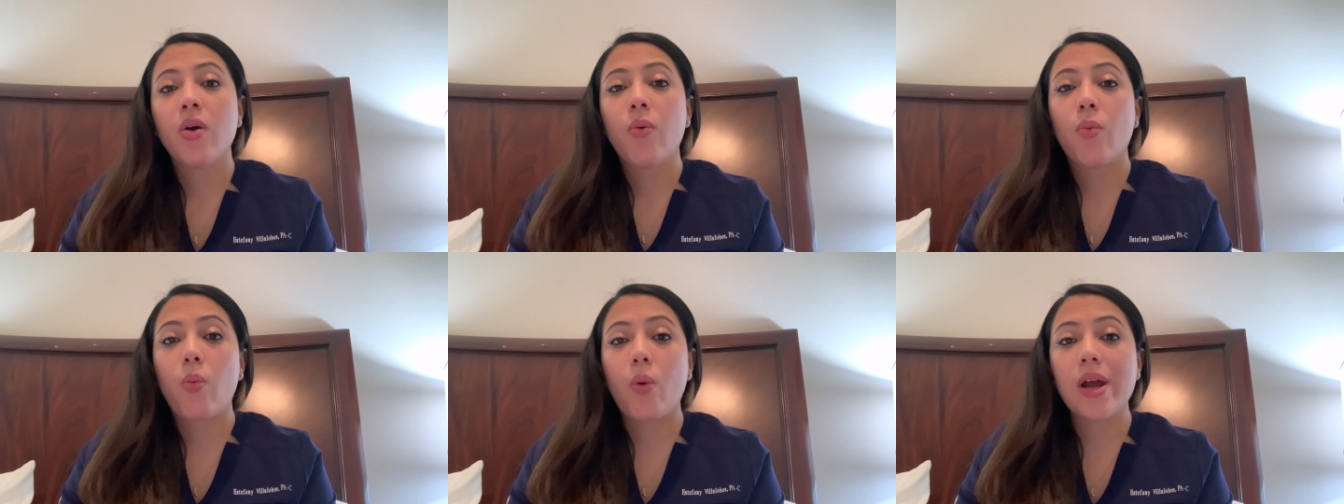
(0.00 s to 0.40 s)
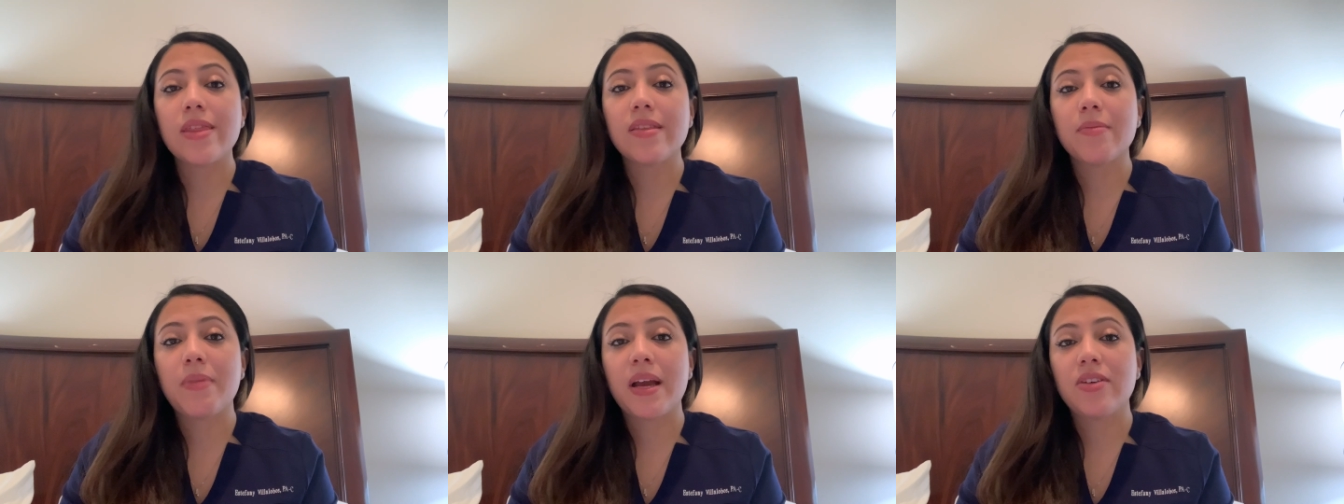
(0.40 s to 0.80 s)
when
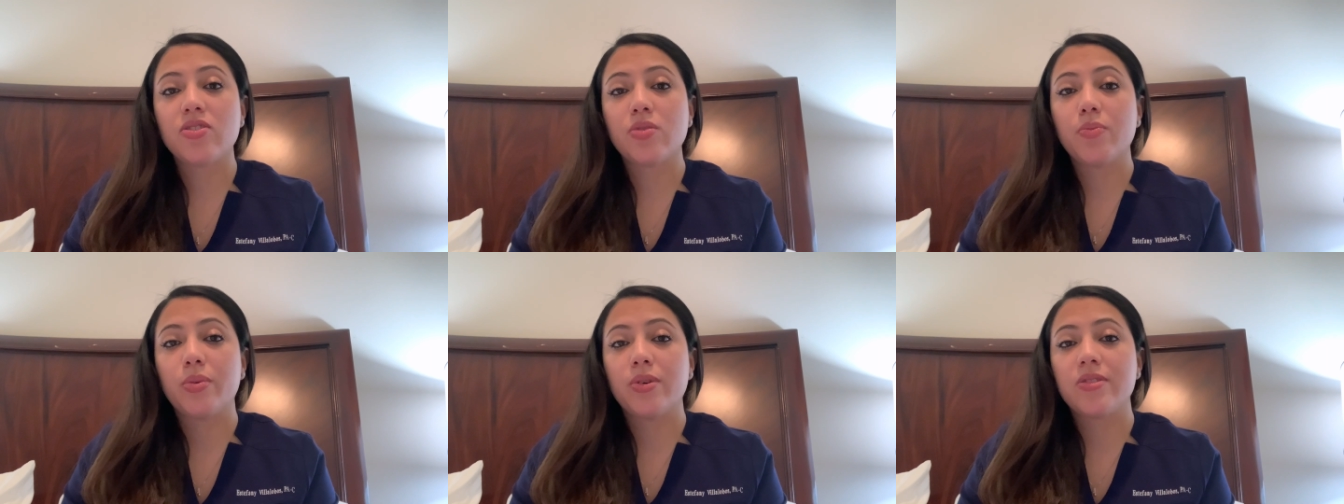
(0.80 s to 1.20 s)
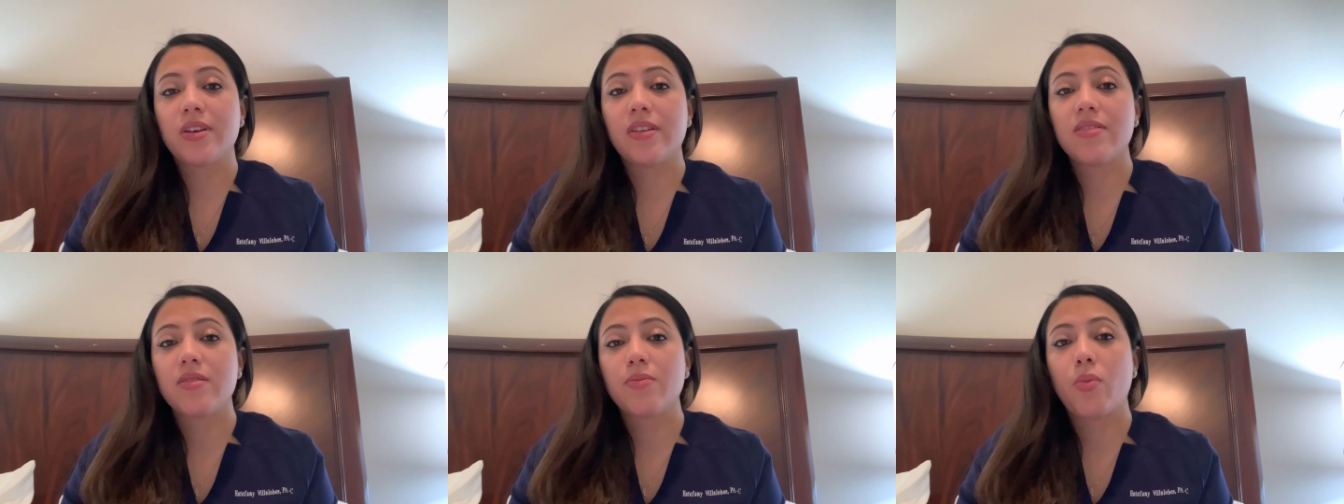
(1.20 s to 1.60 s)
the patient
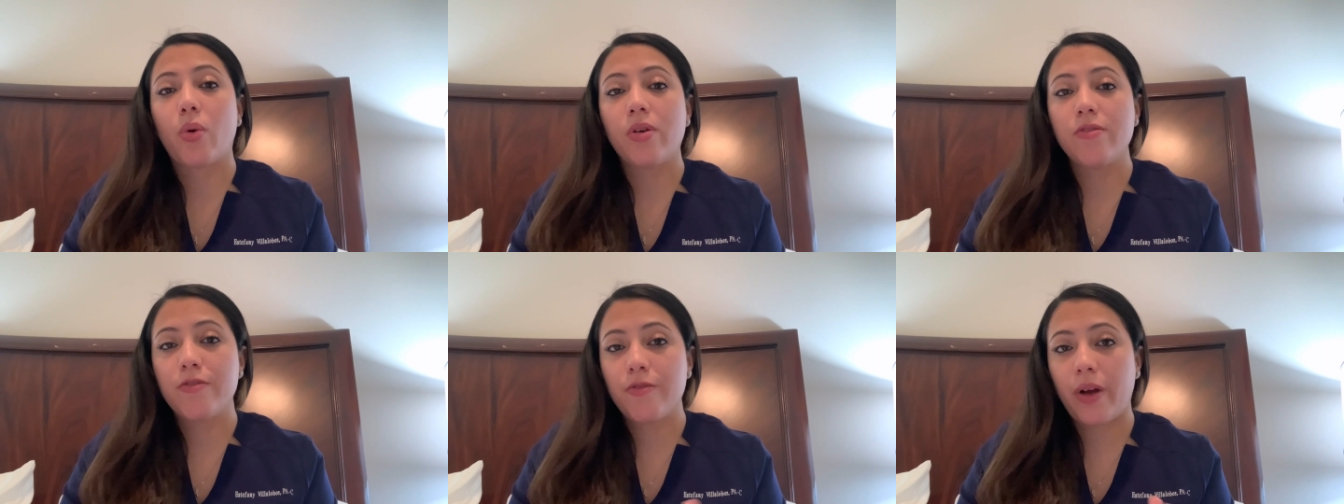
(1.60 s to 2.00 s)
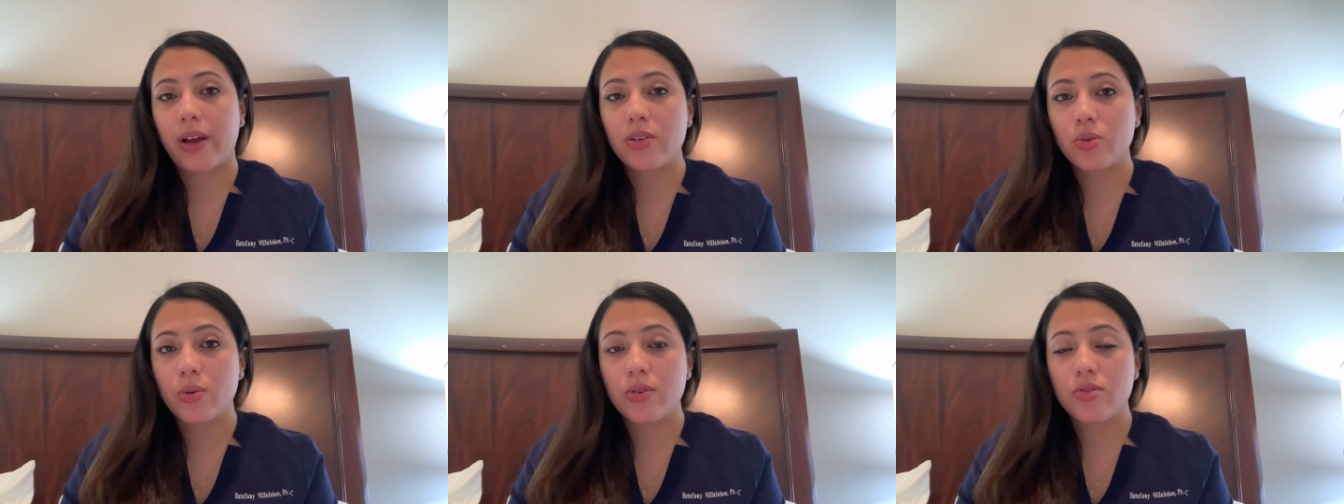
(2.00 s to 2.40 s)
presents more
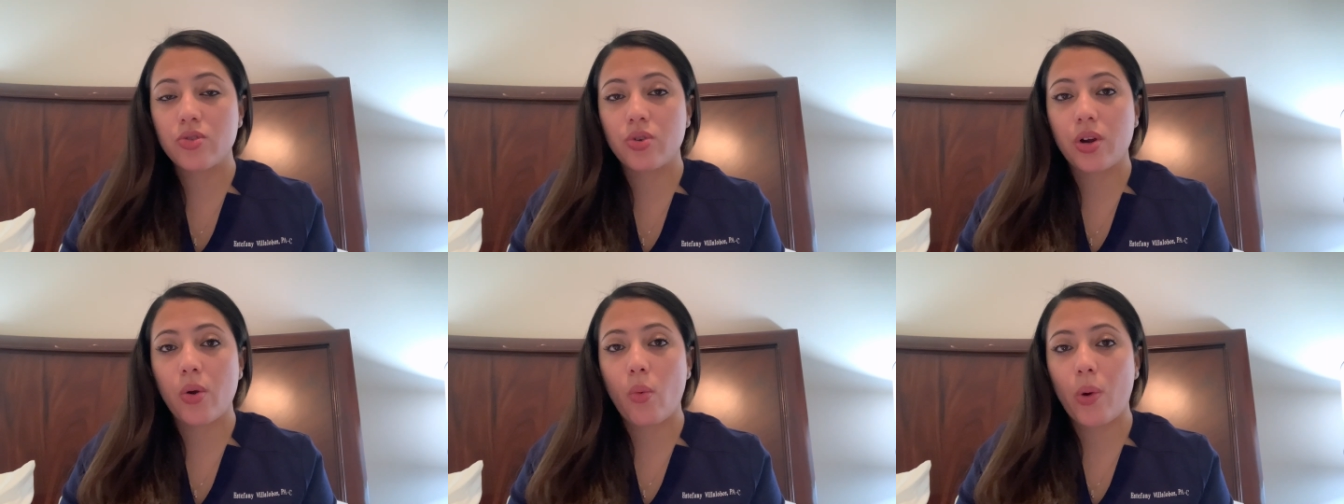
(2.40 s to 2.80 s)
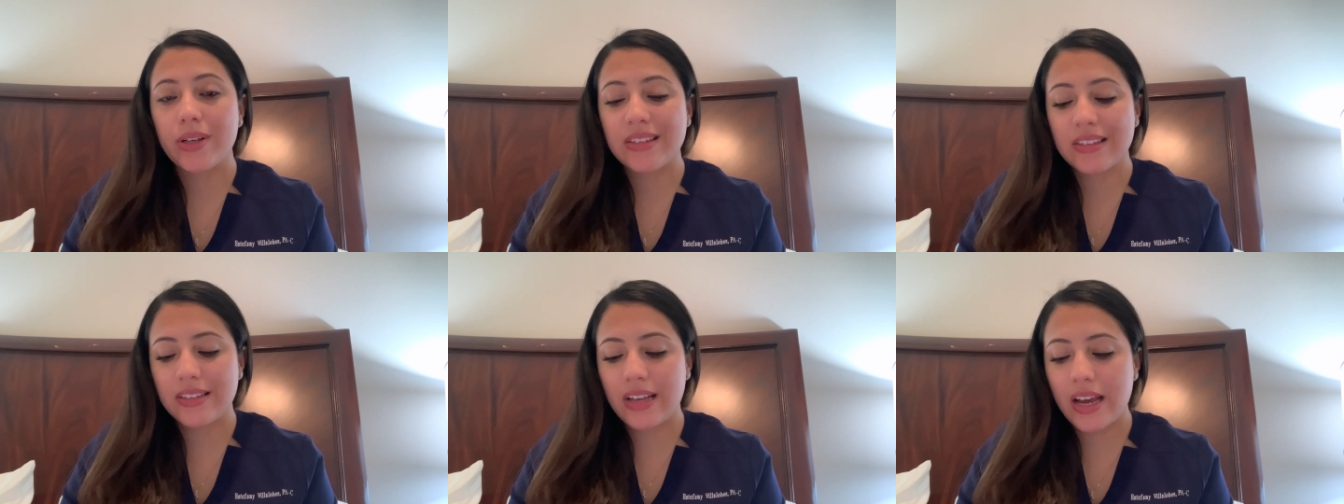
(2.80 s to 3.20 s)
infectious during what
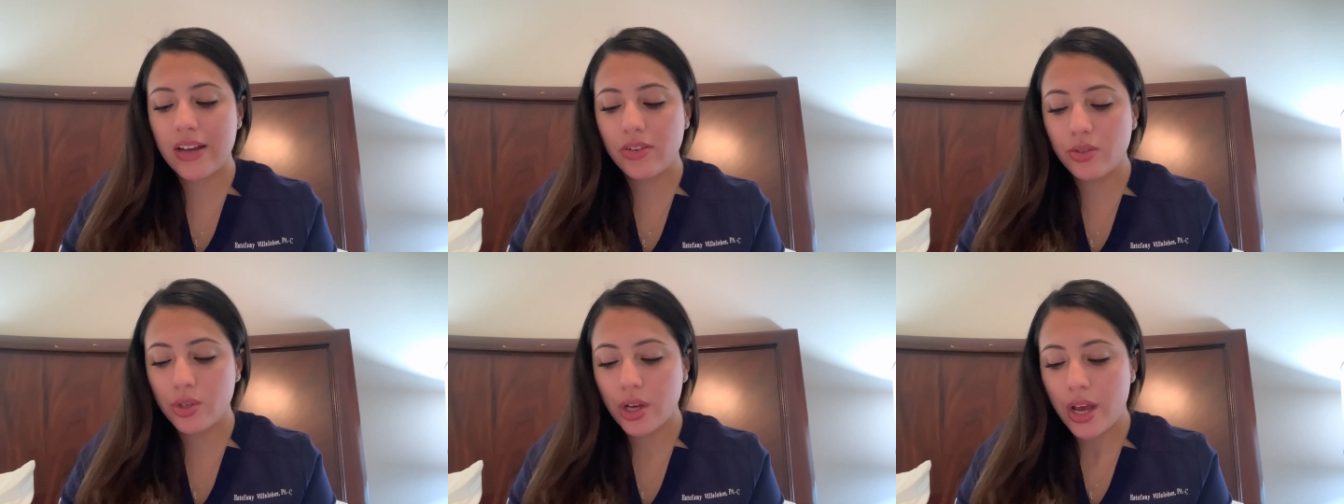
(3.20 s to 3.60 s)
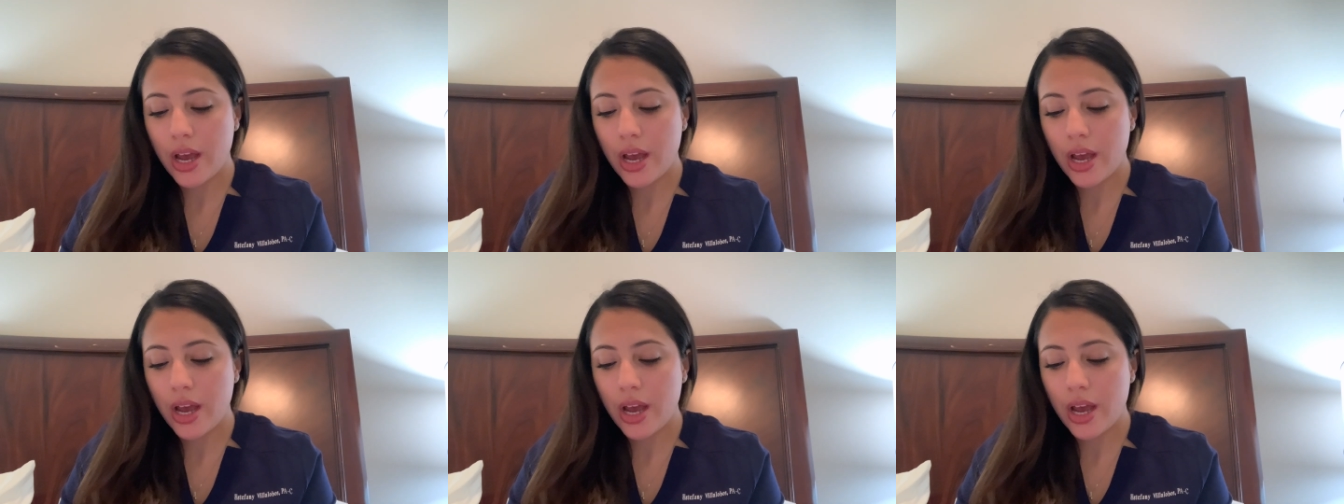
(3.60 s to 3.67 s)
stage,